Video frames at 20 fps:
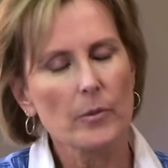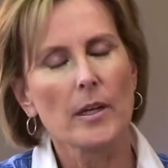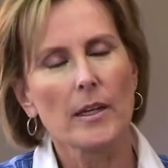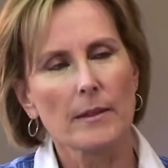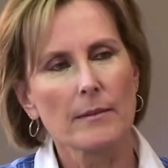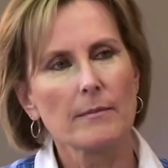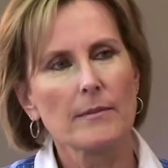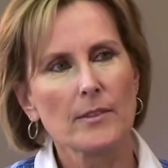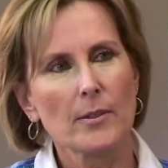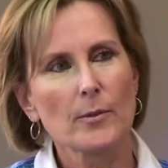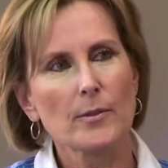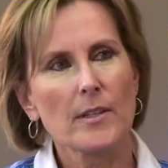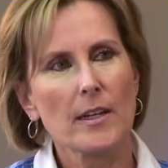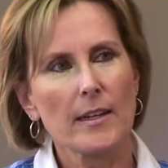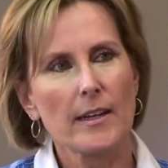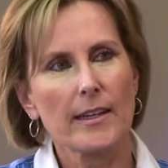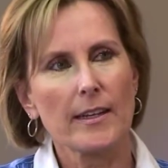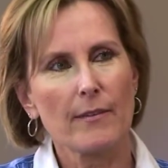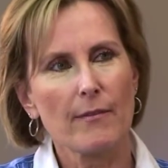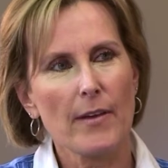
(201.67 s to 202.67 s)
So it's
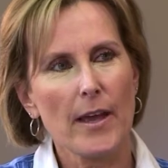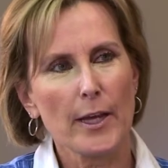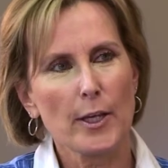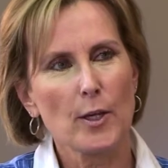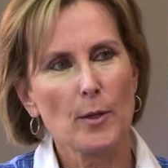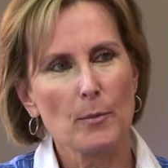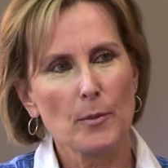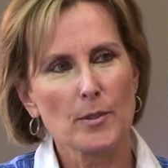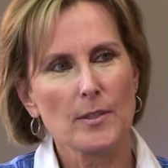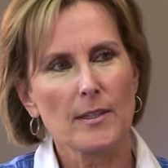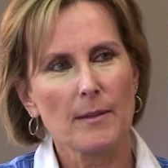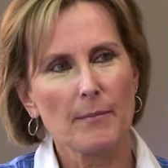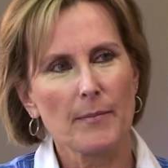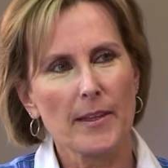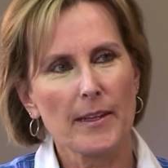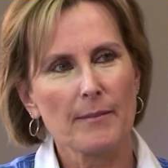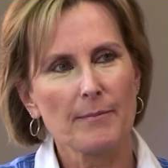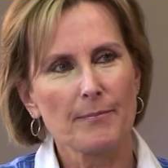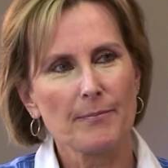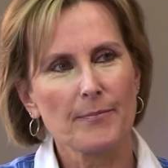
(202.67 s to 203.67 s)
kind of like a vacuum or
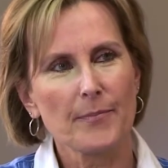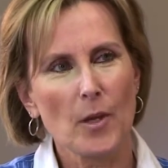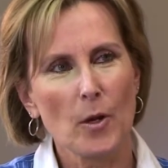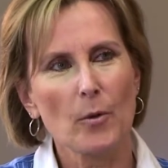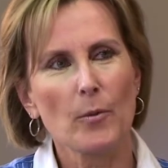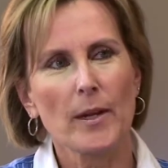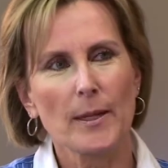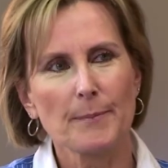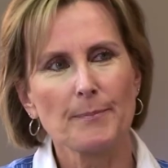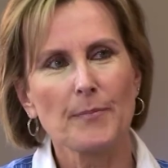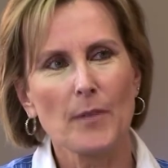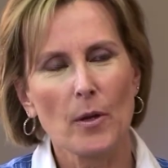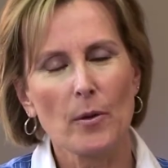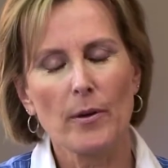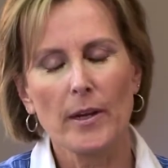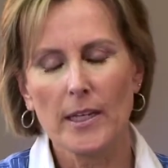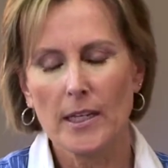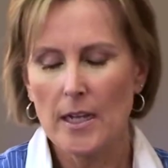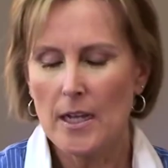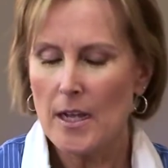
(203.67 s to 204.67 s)
something. All
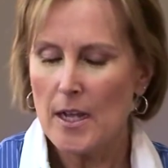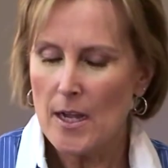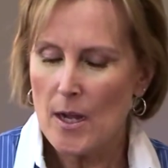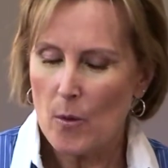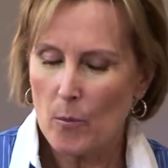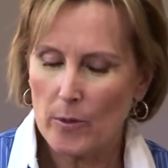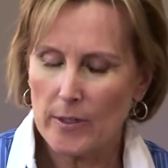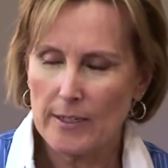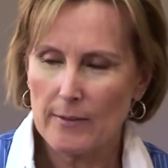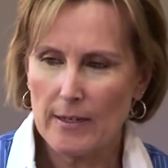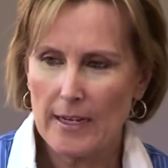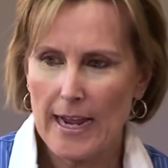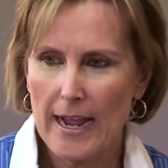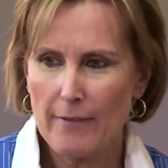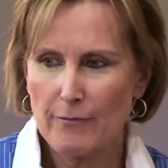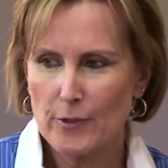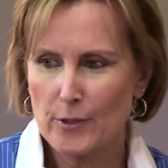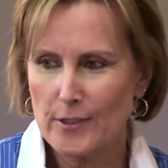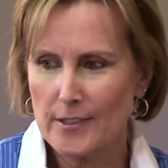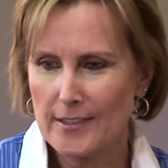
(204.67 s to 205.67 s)
right. Well,
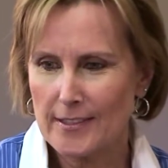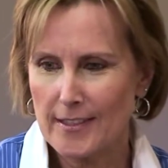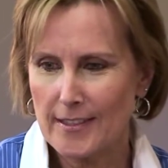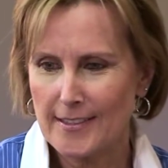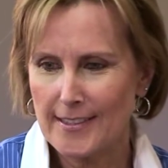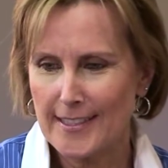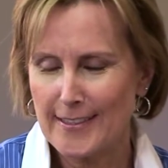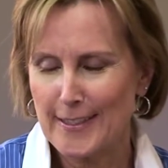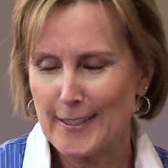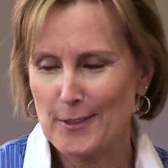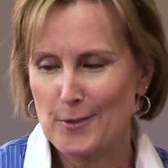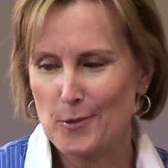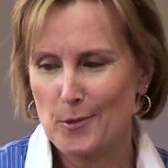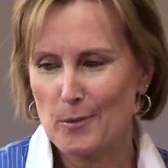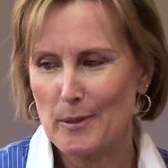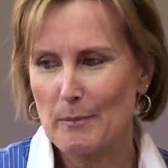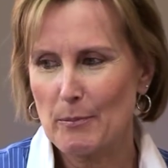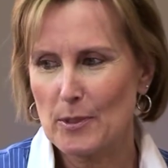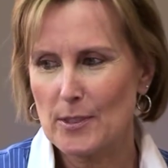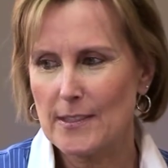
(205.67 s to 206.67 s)
after discussing these
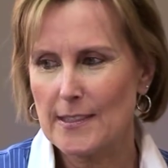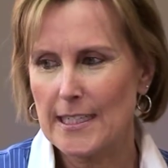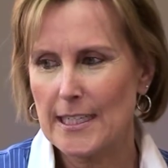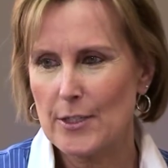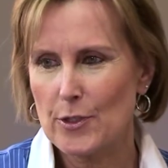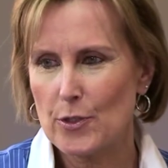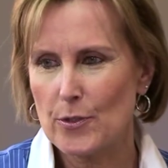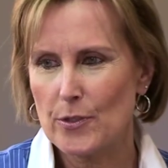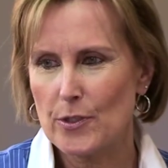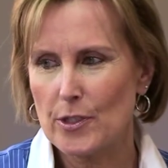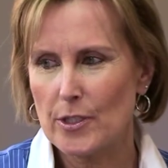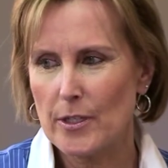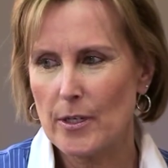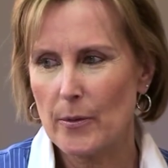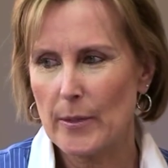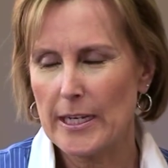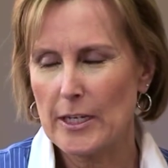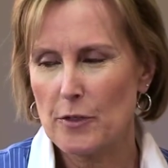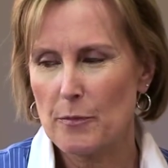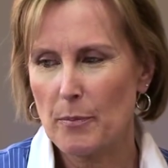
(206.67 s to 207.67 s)
three procedures,
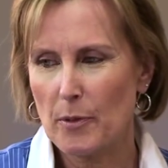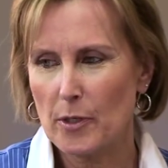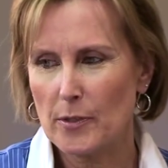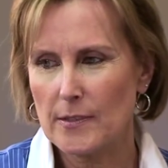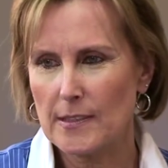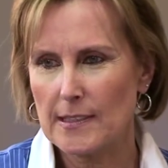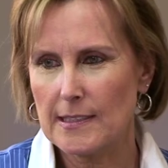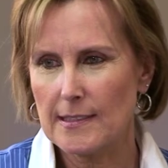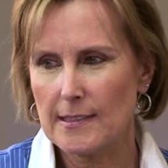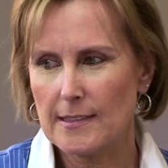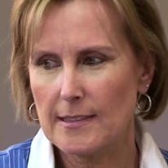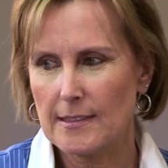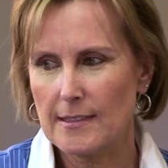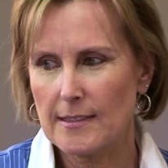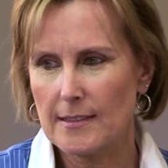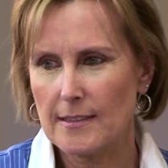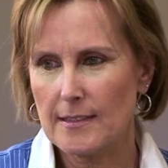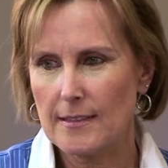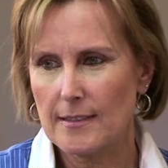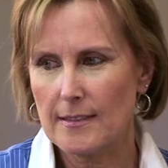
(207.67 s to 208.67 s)
each
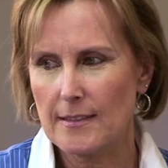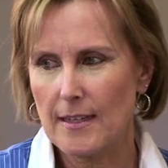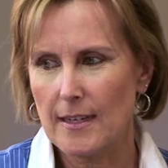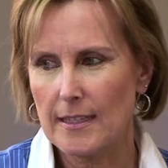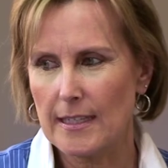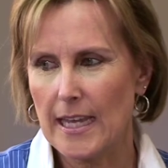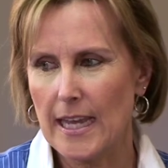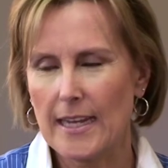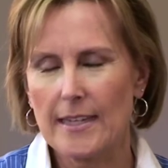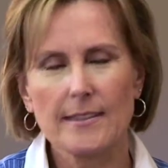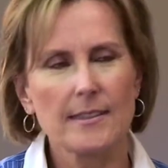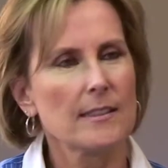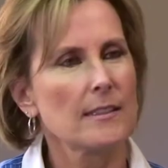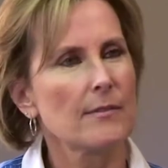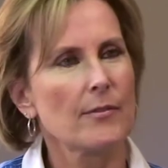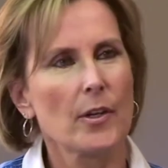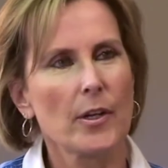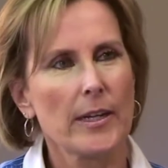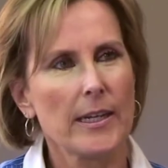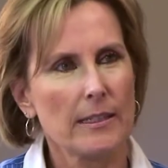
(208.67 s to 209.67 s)
person's case
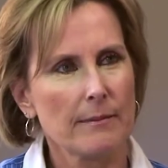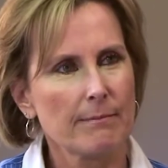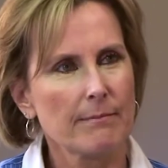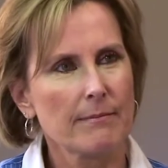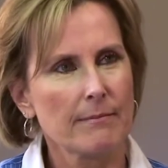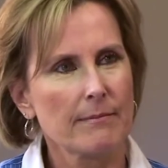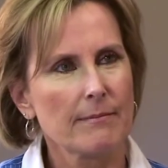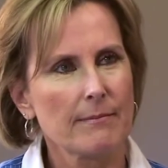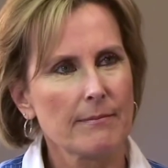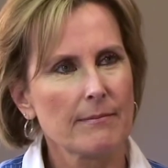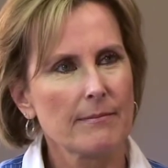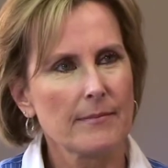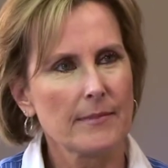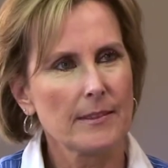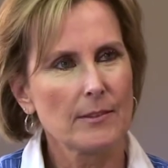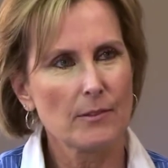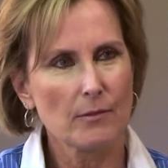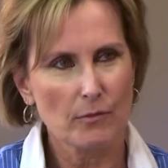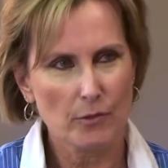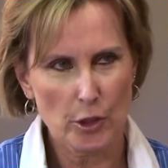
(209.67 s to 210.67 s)
is very
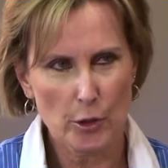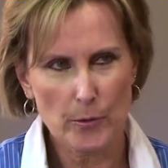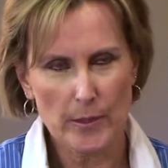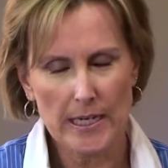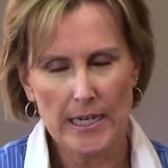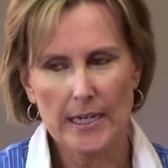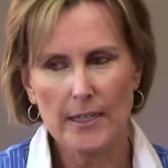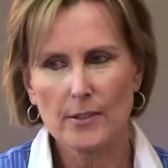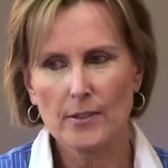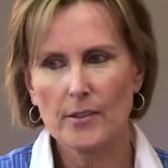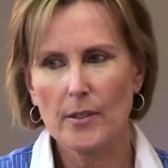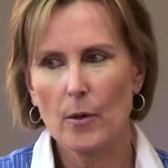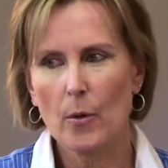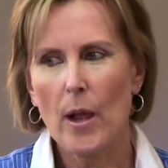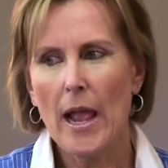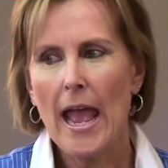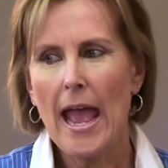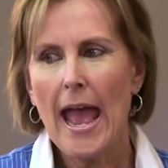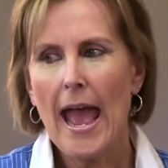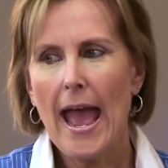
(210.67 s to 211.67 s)
unique.
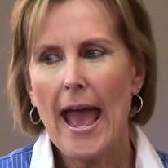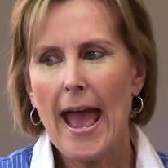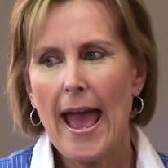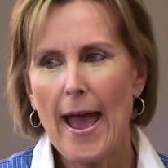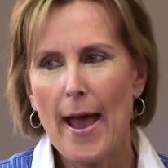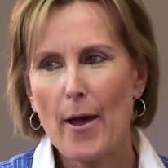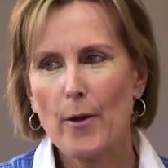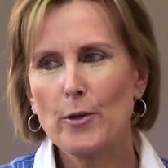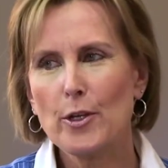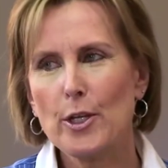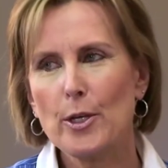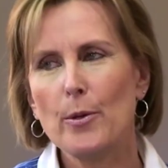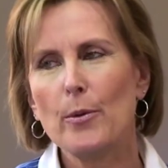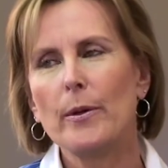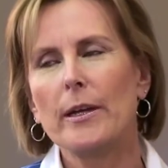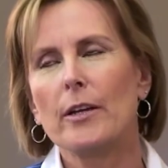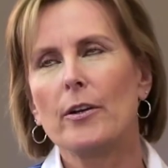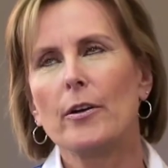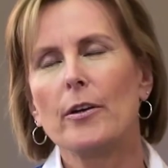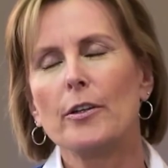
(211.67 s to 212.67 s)
So how do
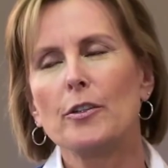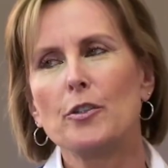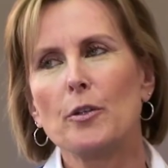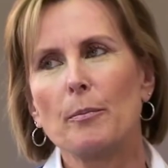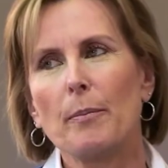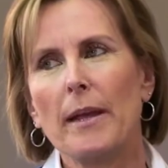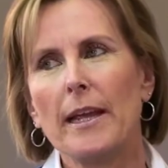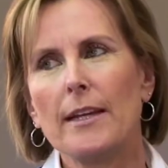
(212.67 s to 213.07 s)
you encourage your